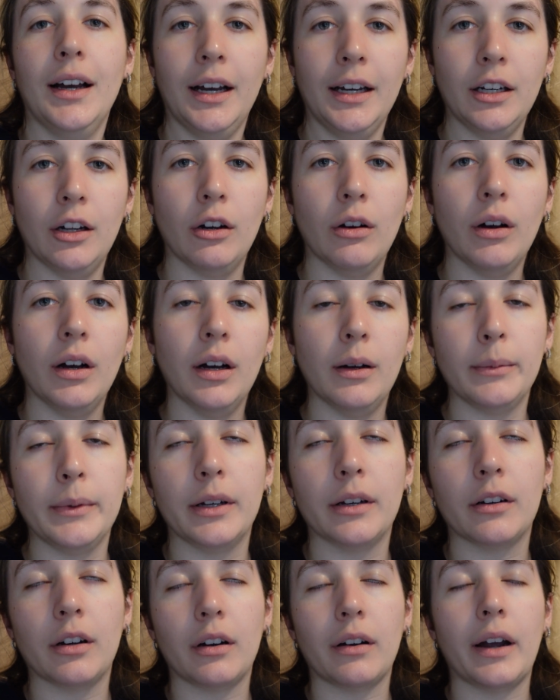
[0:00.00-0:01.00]
I know, a
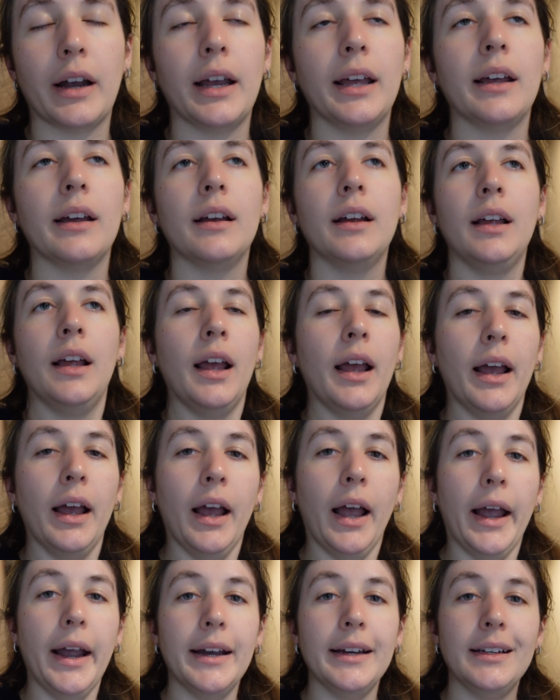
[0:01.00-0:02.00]
miracle, right?
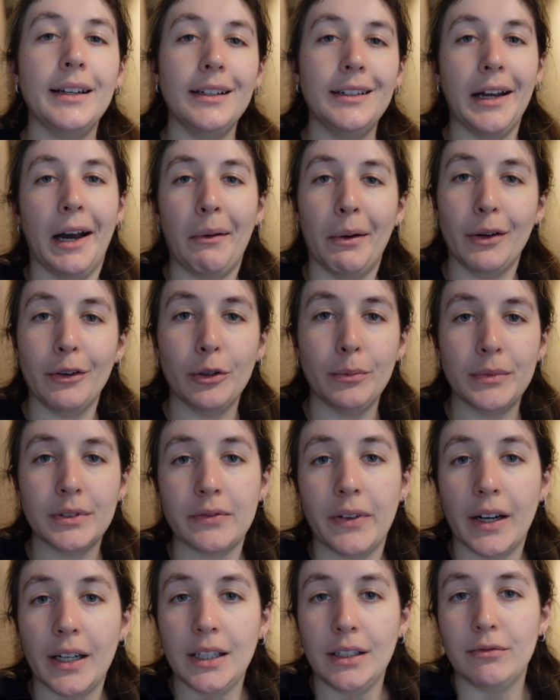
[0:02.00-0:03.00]
And now our room is
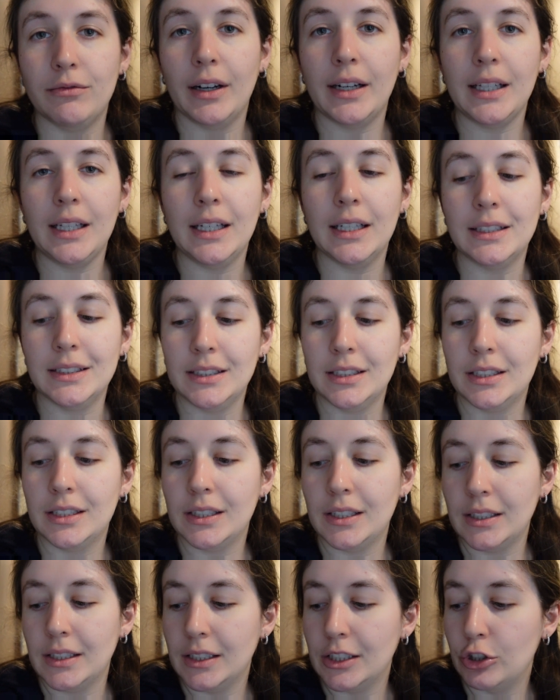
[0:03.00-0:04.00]
finally ready.
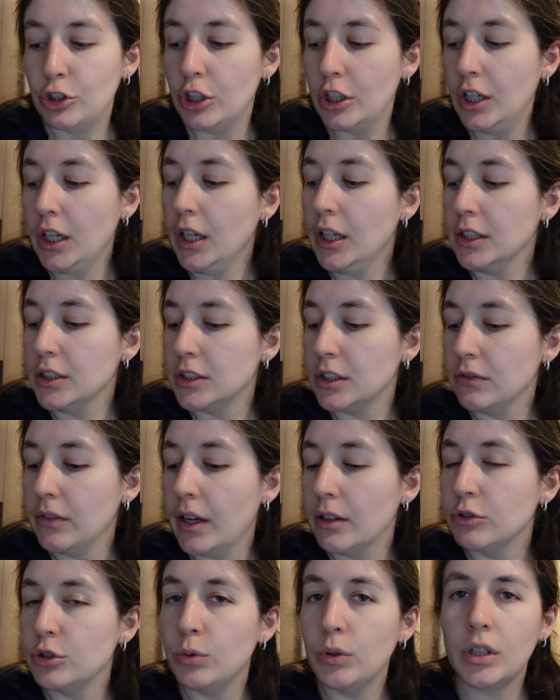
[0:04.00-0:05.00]
It's just
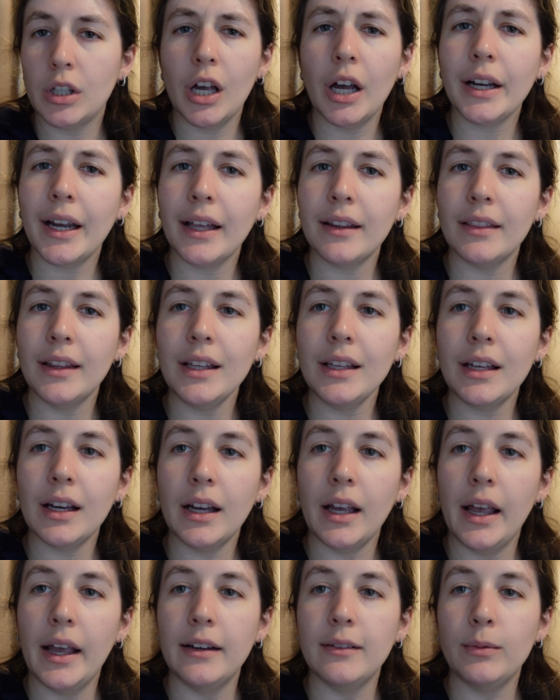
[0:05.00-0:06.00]
around 2 o'clock, I think.
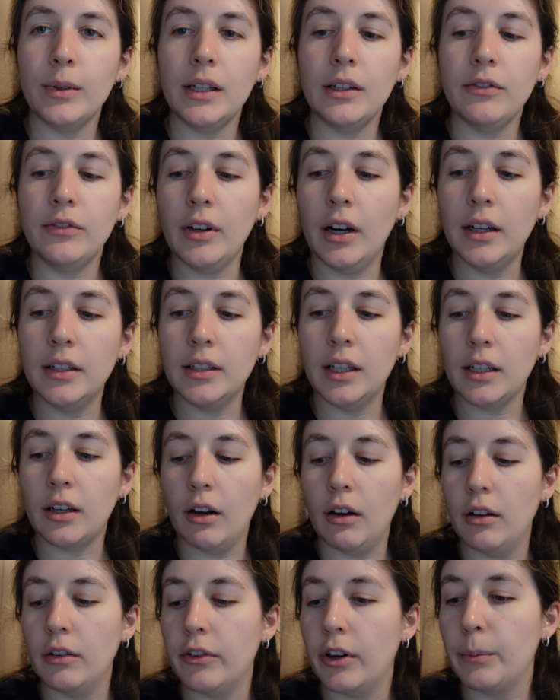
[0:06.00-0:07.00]
And we've gotten like
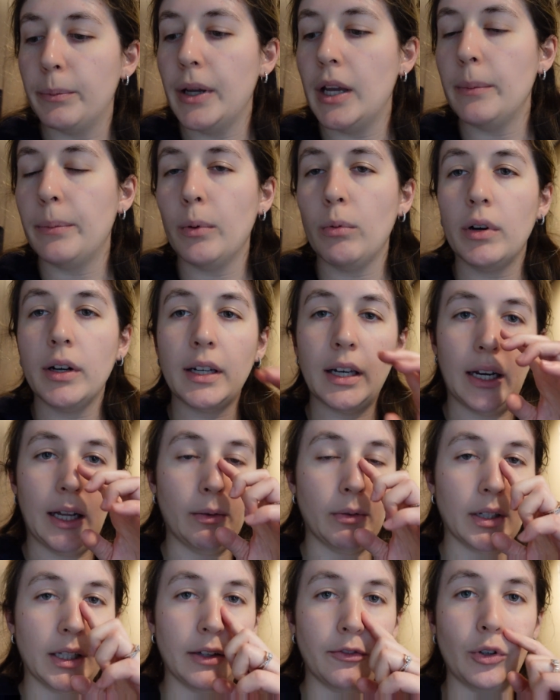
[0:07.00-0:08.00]
all of our paperwork, and I
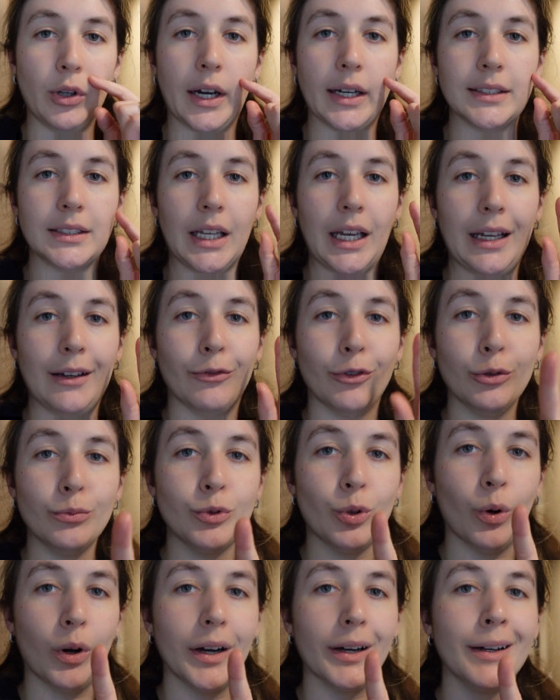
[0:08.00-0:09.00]
want to give you guys a room
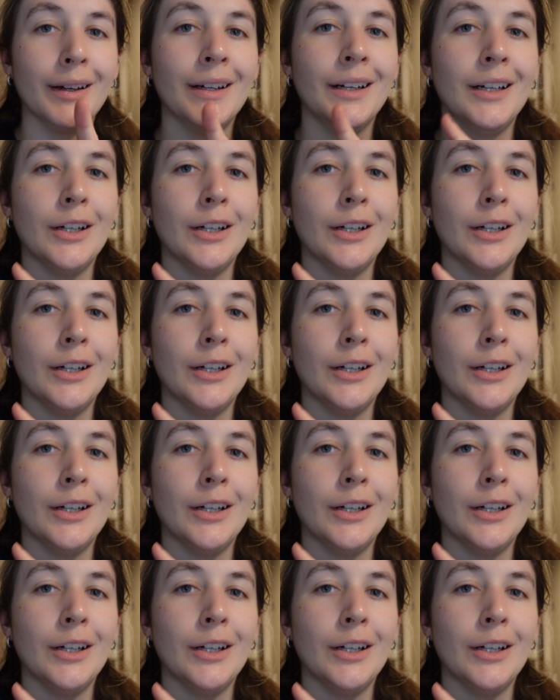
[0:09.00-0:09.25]
tour